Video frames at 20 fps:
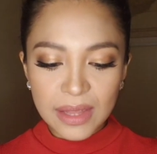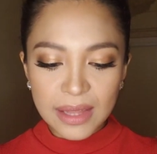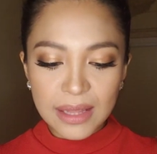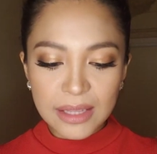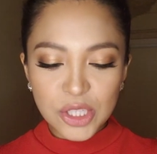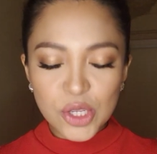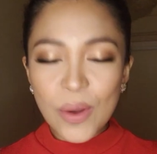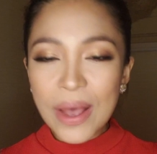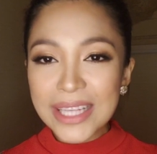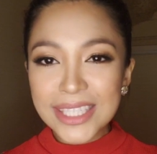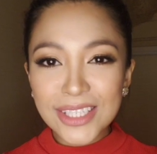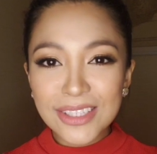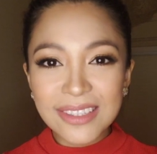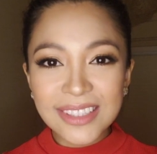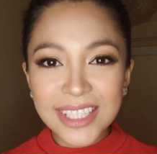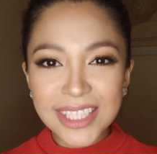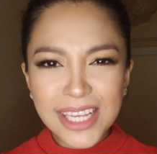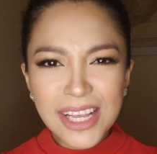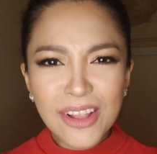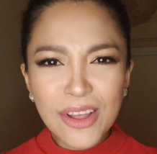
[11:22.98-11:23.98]
so as a
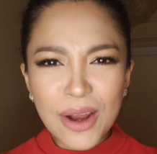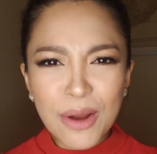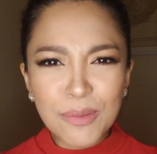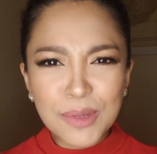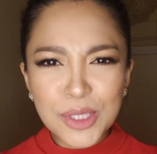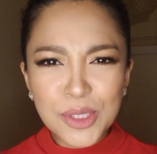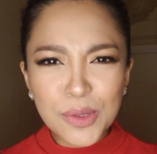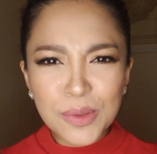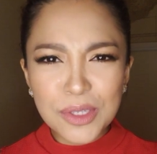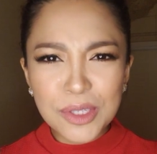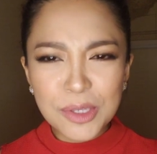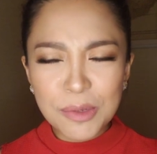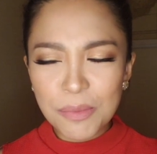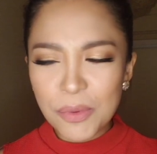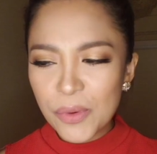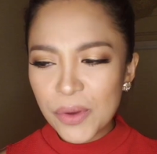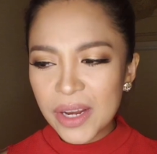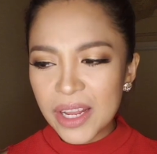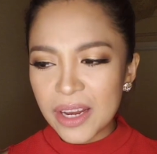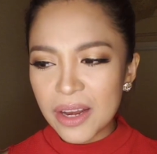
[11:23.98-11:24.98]
concealer, I was so
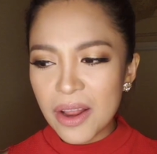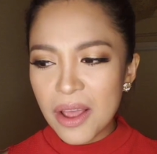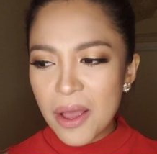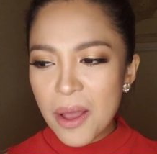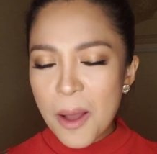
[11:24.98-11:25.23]
disappointed.